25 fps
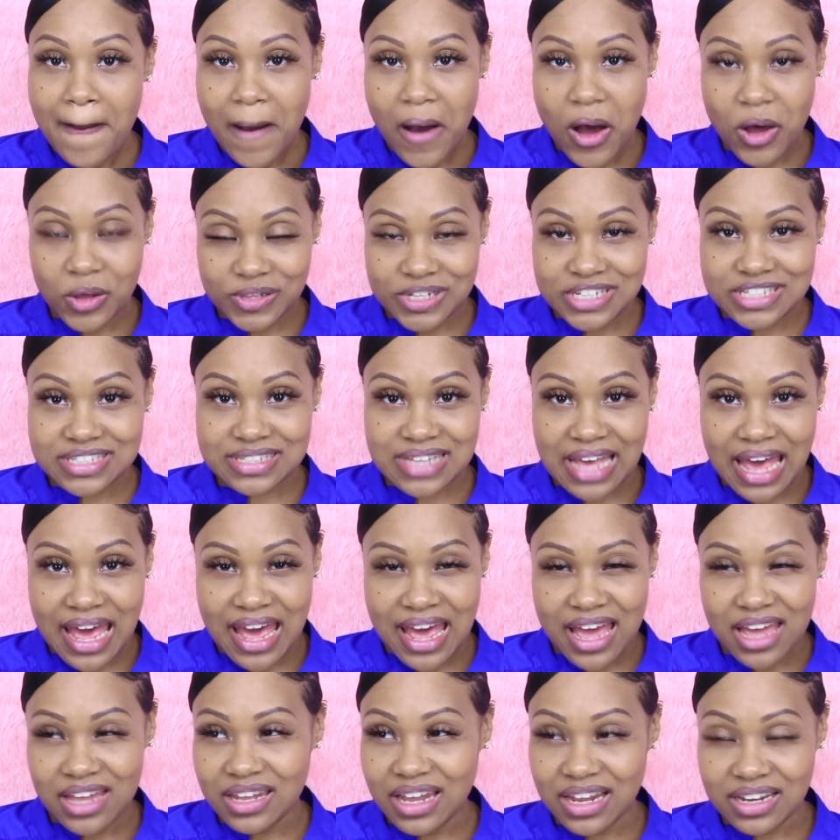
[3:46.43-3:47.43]
on the
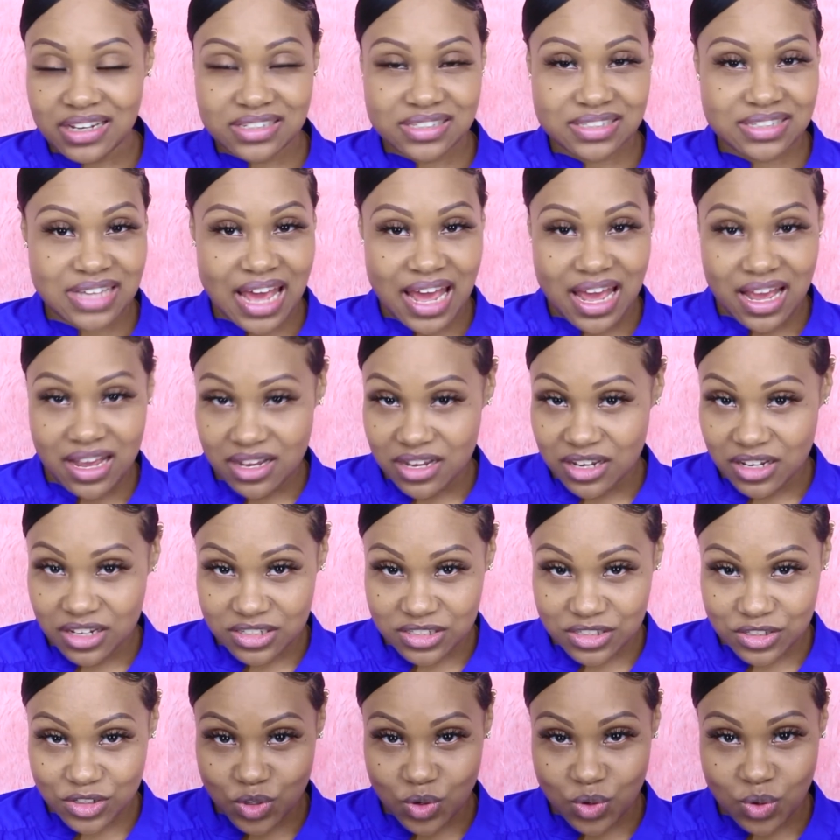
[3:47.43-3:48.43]
side, like a side
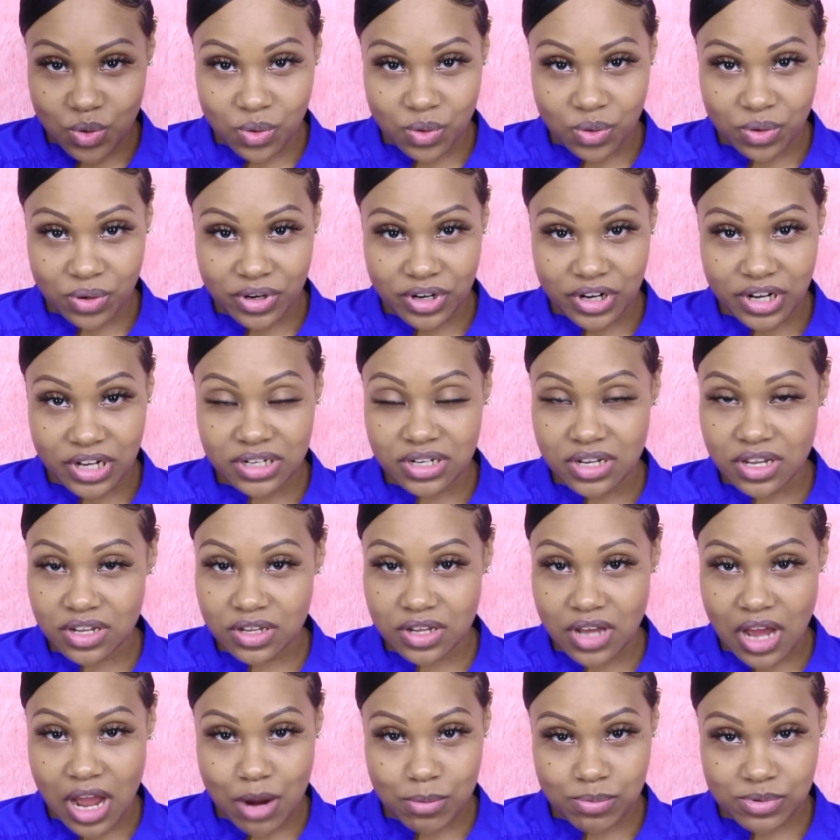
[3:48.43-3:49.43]
hustle or
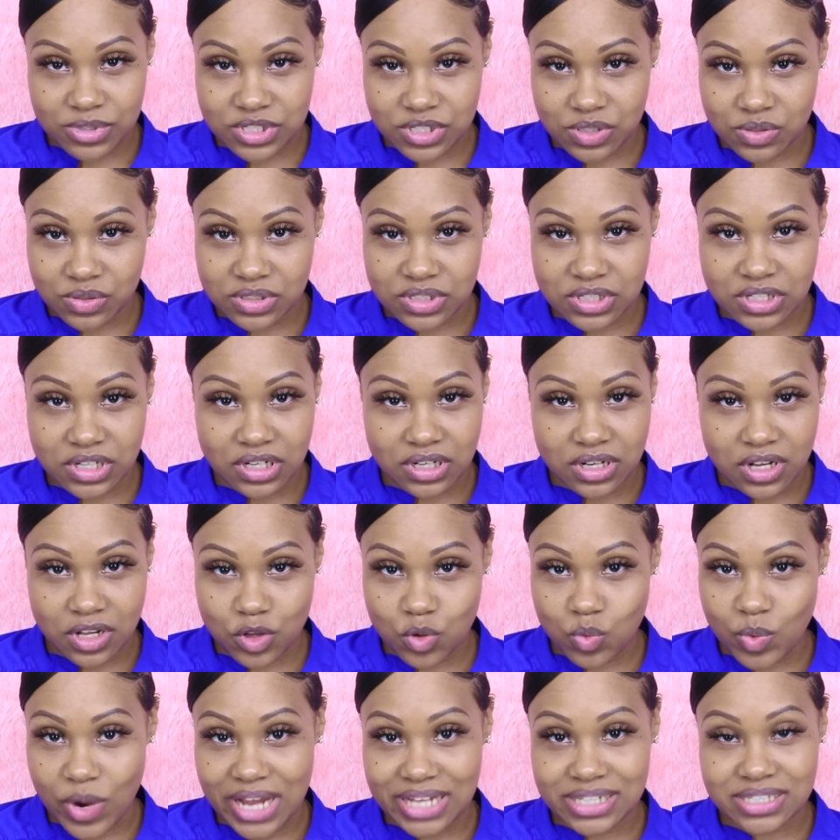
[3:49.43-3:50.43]
another opportunity,
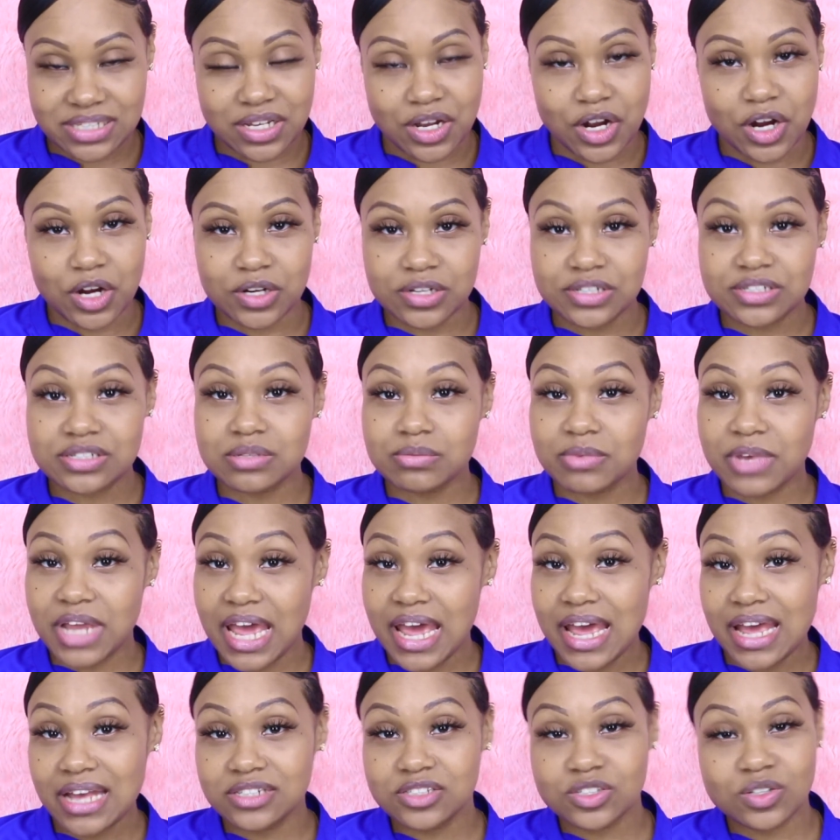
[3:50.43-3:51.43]
another way to earn some
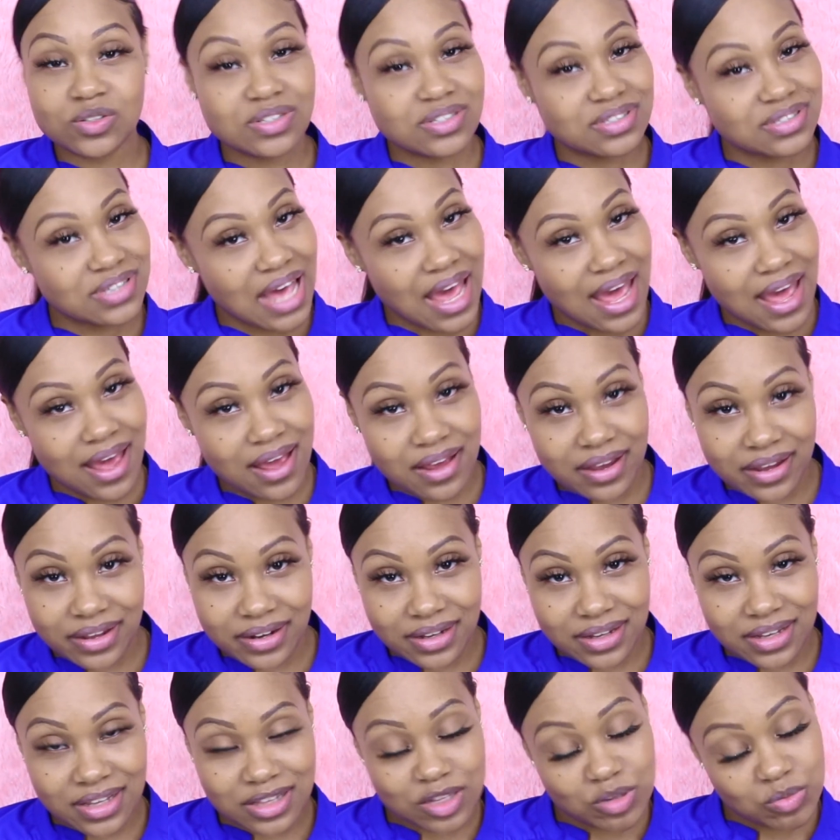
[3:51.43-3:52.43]
cash on the side,
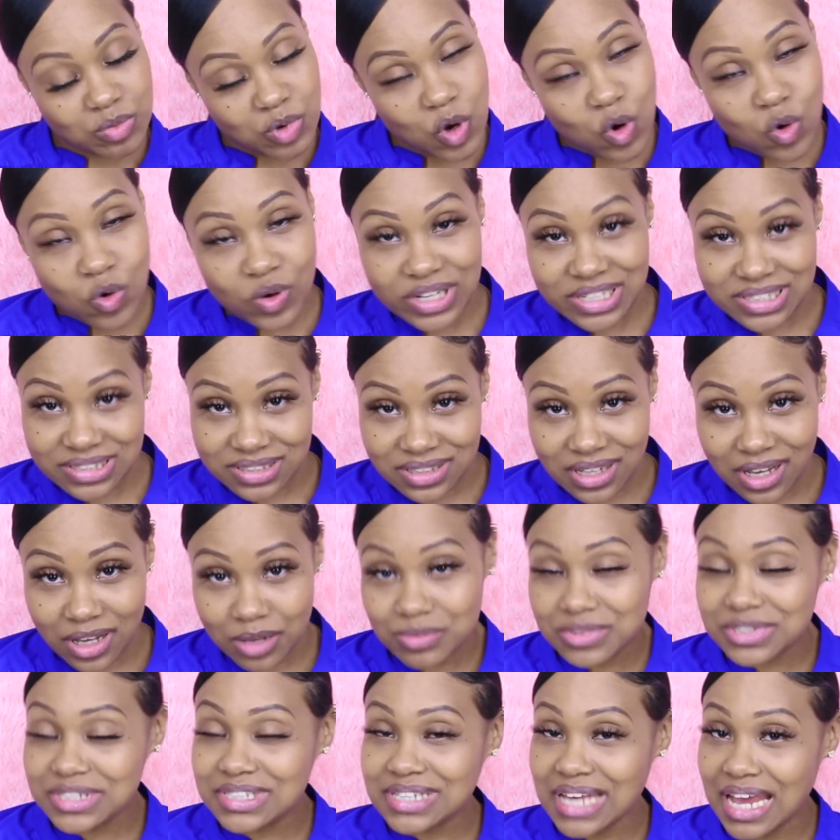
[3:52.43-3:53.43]
honey. Get them coins
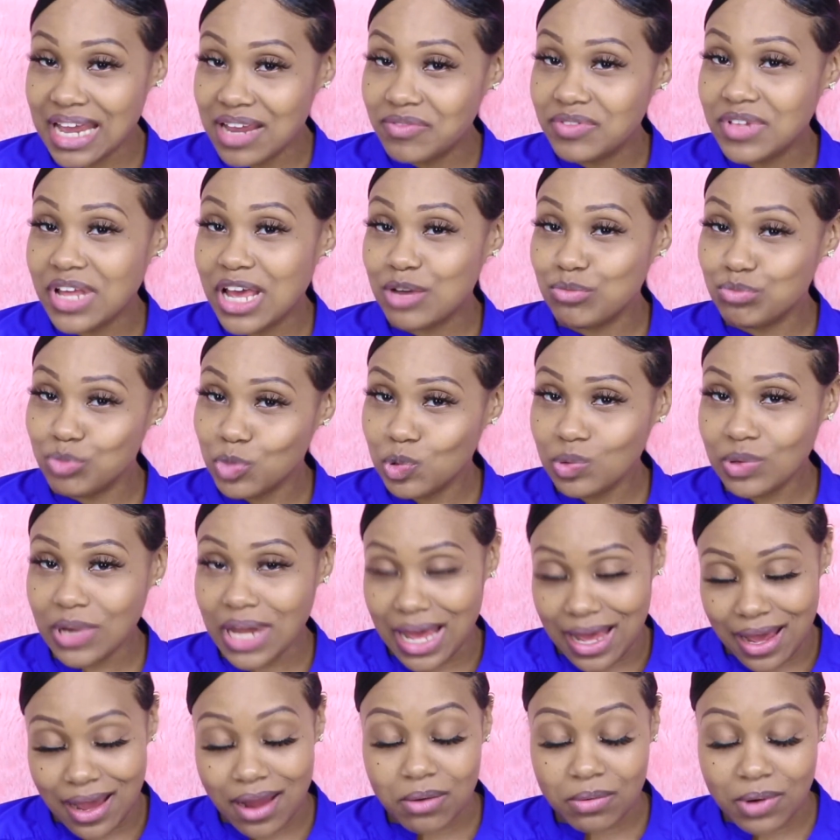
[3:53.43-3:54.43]
up and save that
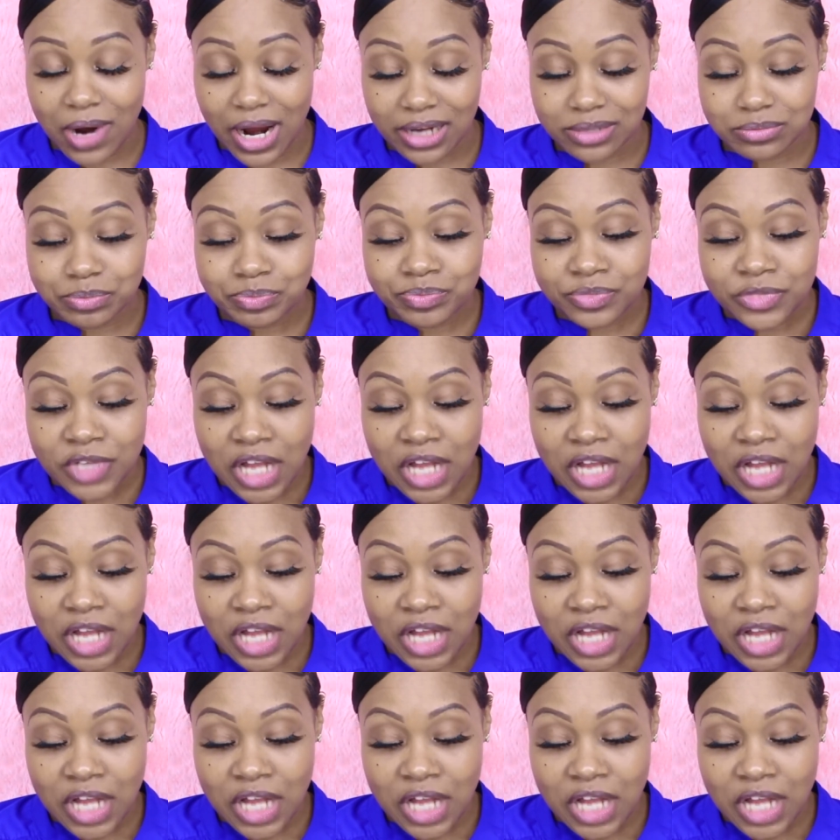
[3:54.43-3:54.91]
moolah, all right?